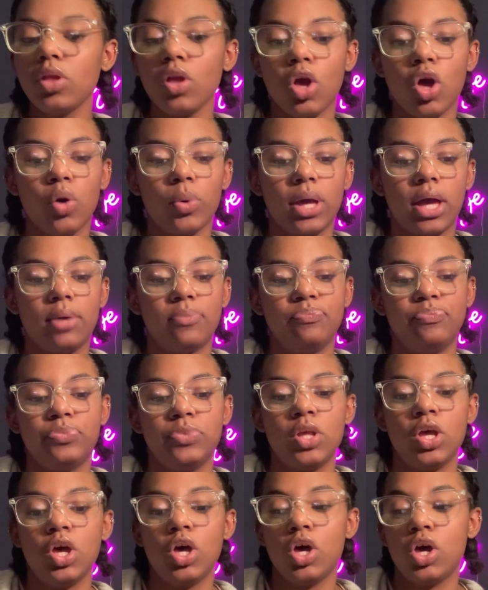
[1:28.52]
Okay,
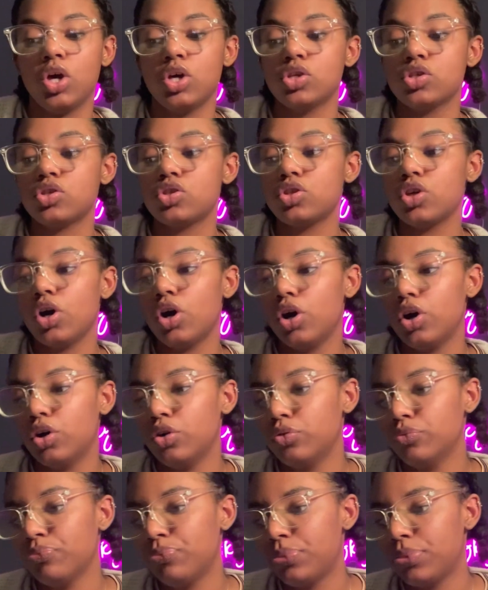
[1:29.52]

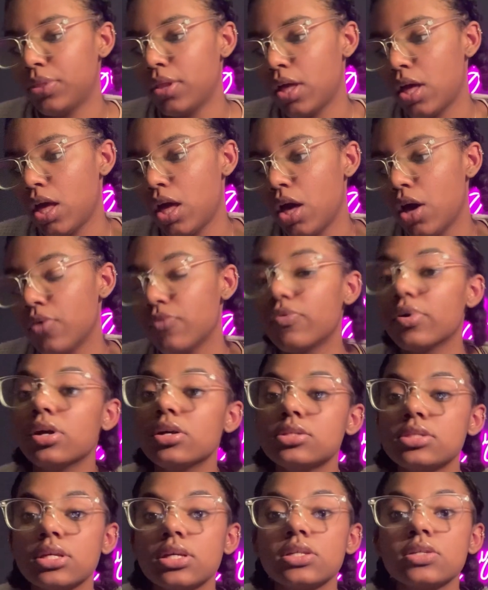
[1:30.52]
so
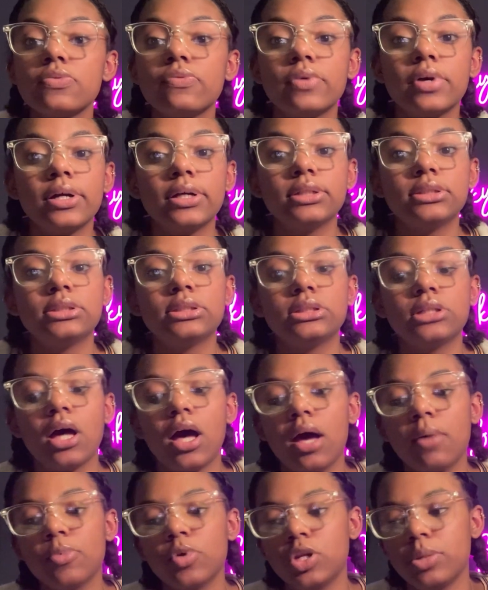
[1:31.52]
first things first,
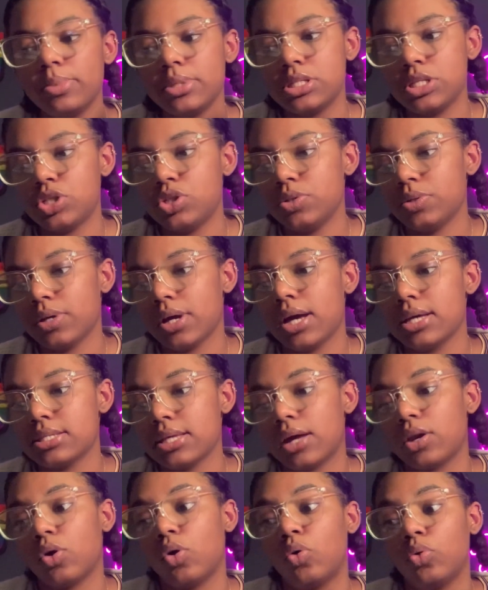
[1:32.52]
I'm going to be teaching you guys
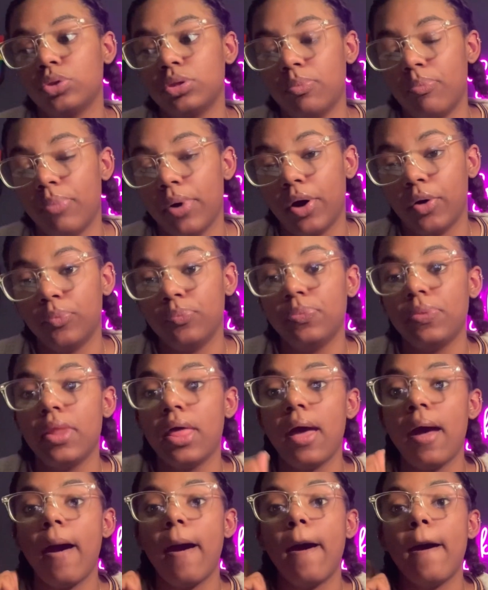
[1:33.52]
how to hold the bow.
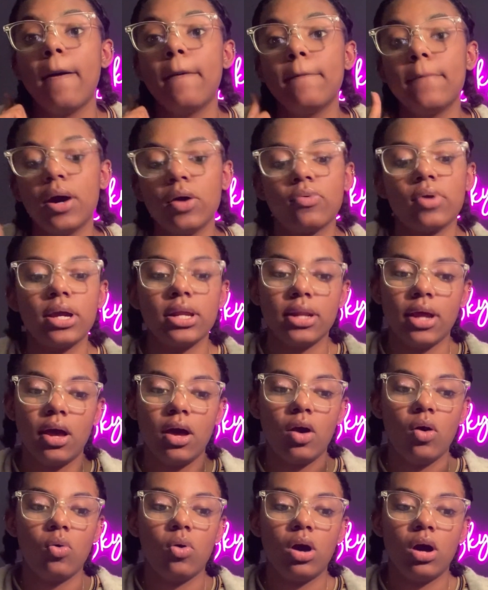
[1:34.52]
But right
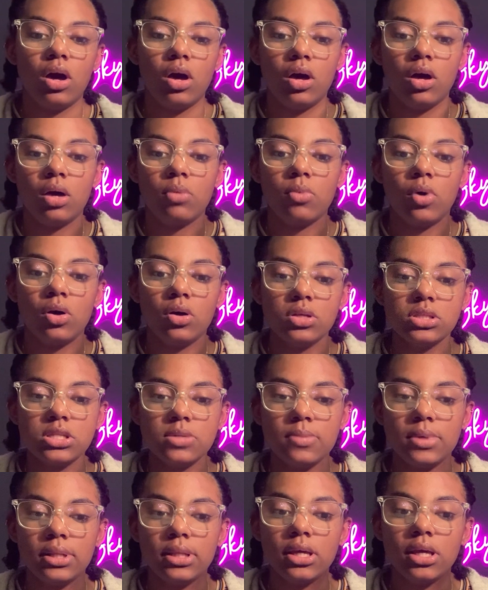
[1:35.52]
now,
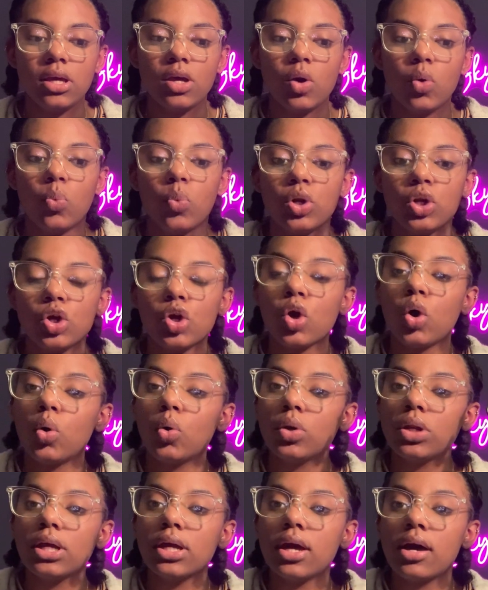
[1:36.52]
ultimately, when you're
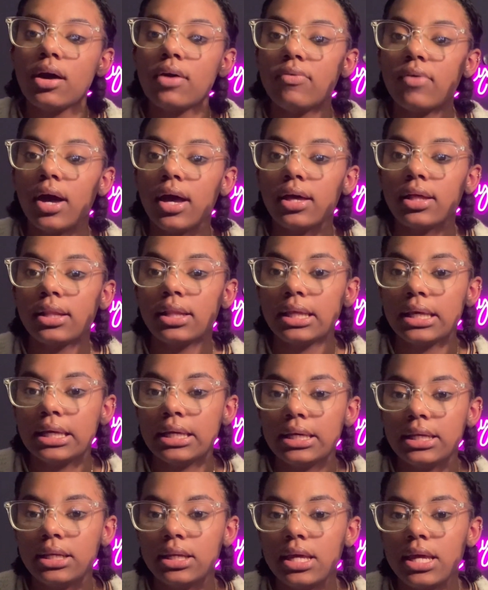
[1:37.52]
holding a
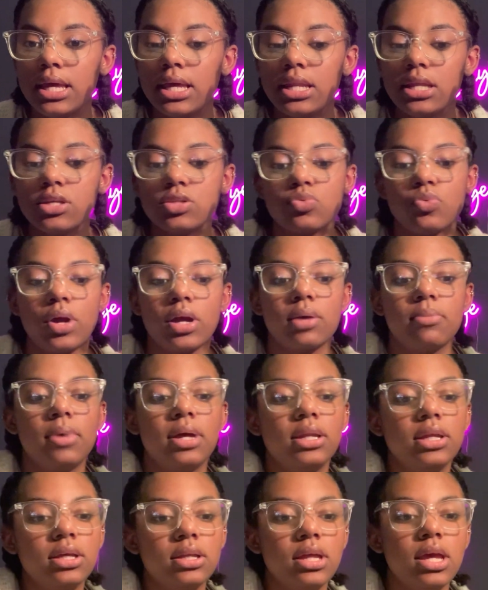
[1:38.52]
violin, it is
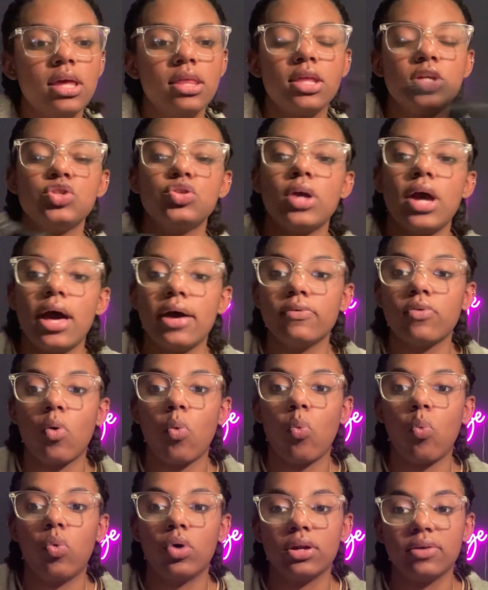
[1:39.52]
recommended that you have
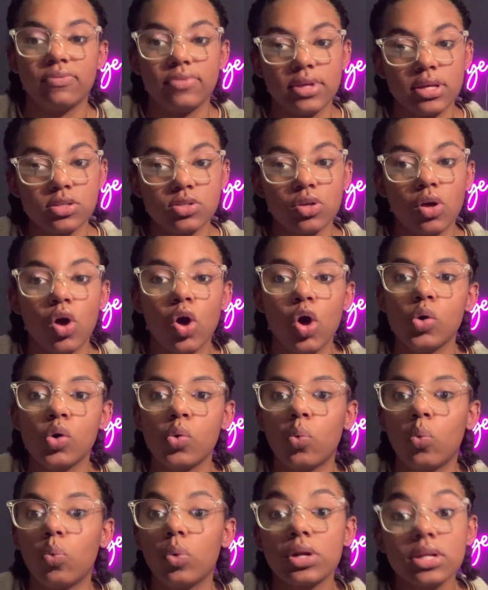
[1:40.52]
one of these.
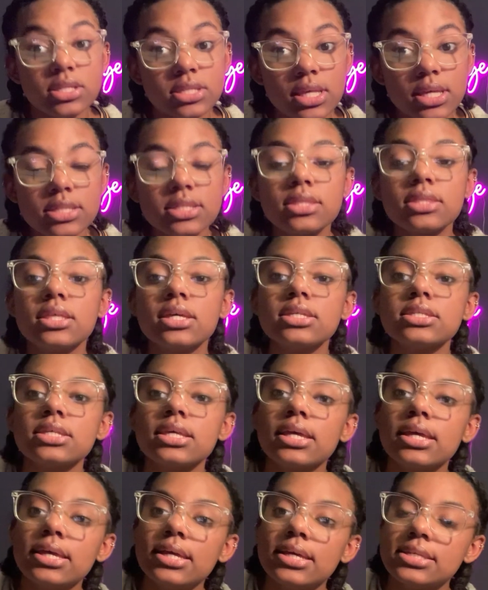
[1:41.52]
What is this? This
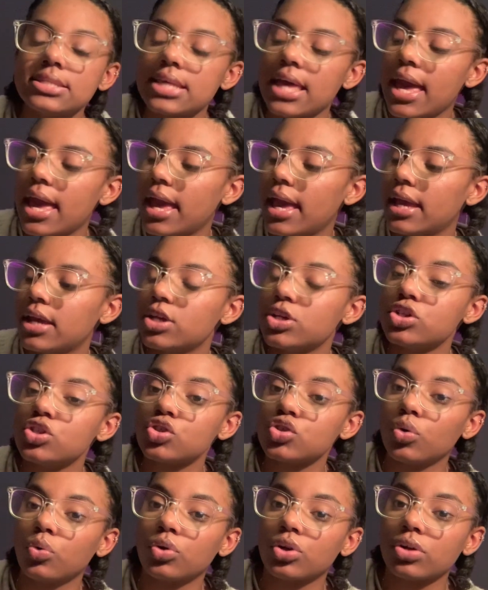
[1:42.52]
is a
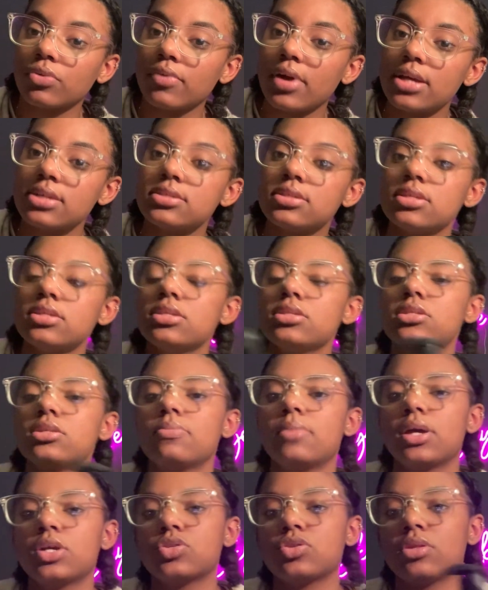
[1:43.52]
shoulder rest. This is to
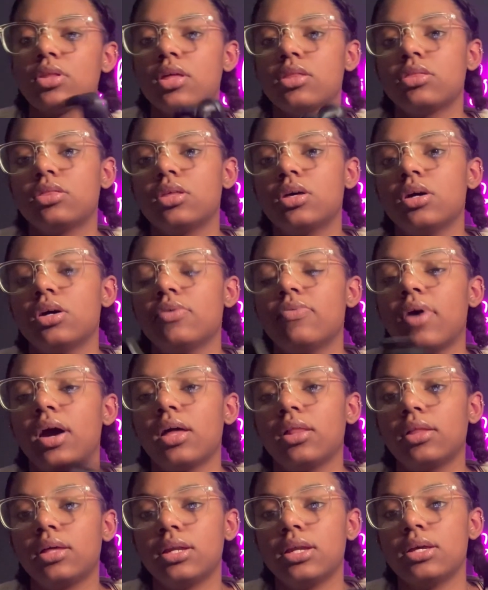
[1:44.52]
make sure that the
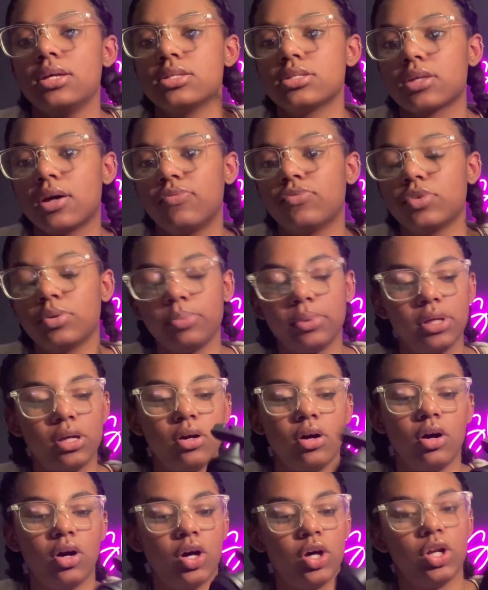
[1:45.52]
violin is comfortably
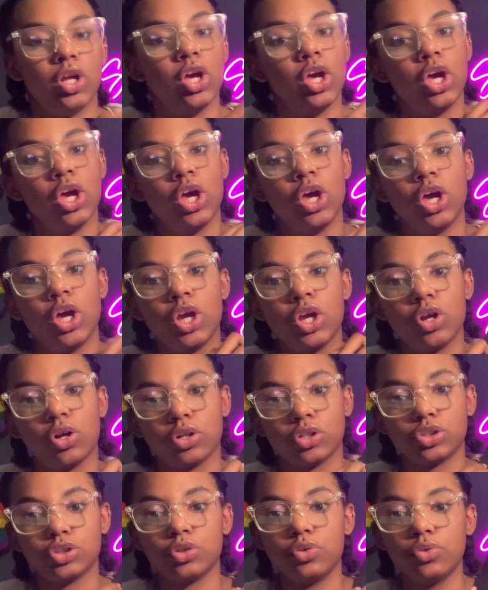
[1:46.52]
on your
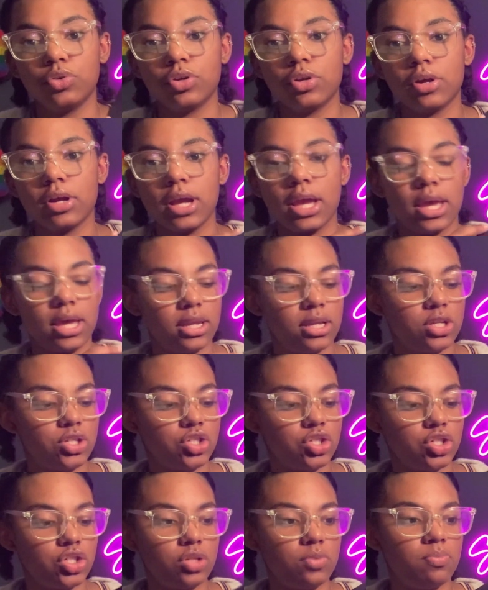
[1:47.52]
shoulder, and it
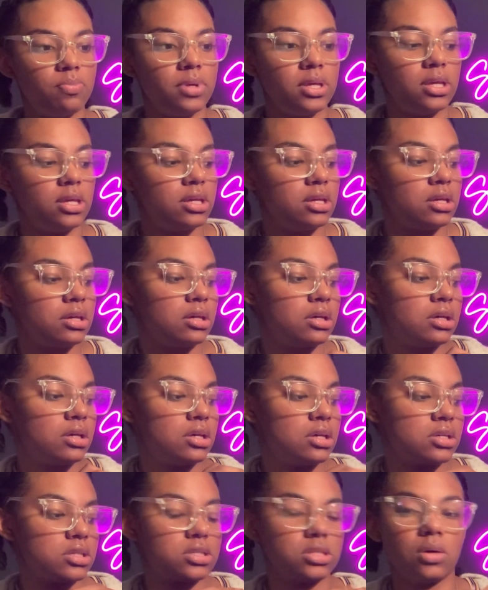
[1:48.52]
should be
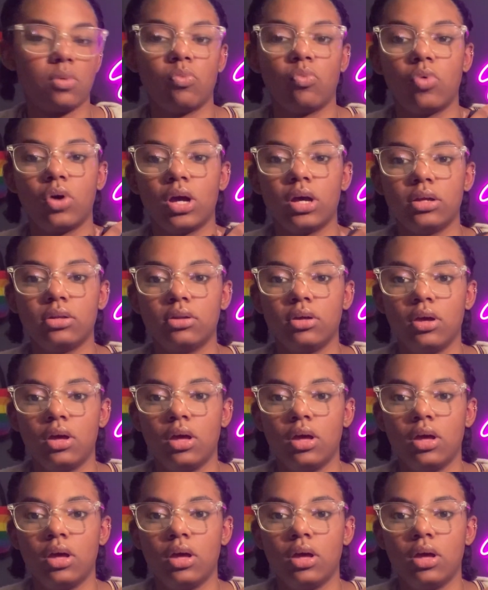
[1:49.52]
somewhat,